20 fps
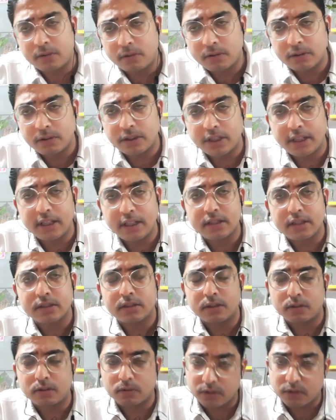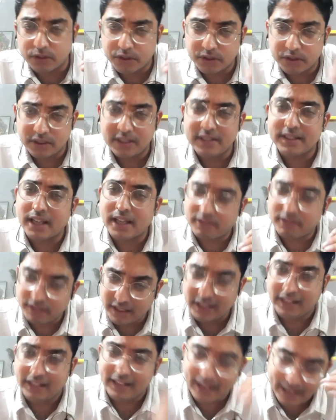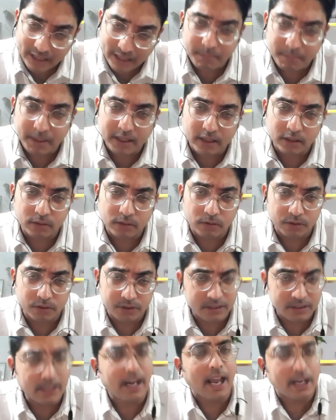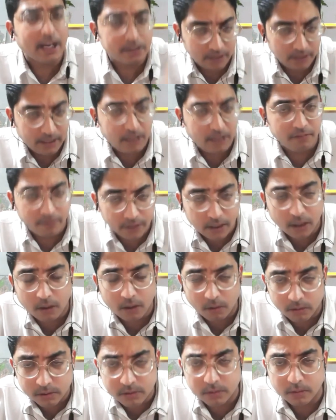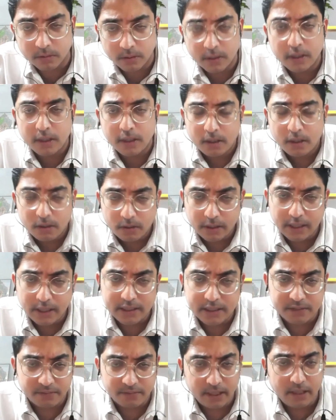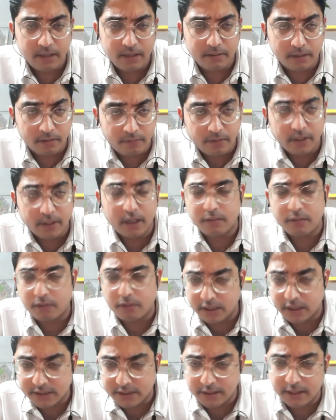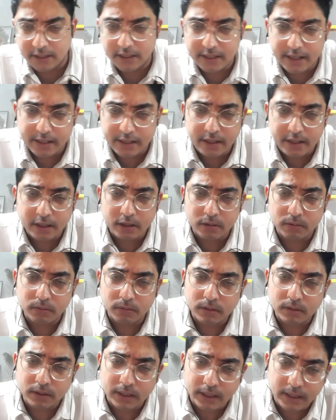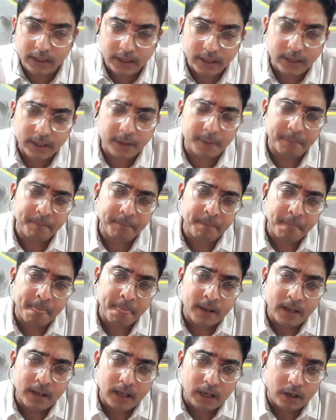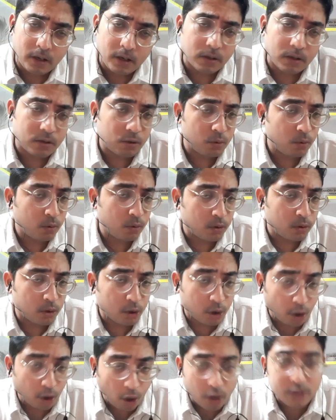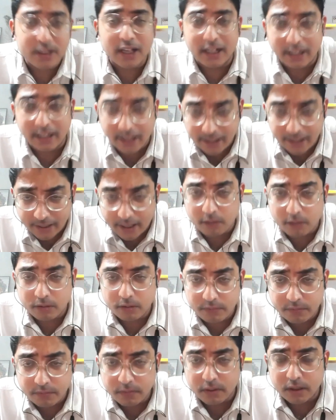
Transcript: 2 to 3 years, the questions are very dynamic and the questions are actually difficult also. Okay, it's very difficult for a general candidate to clear or to cross 100 out of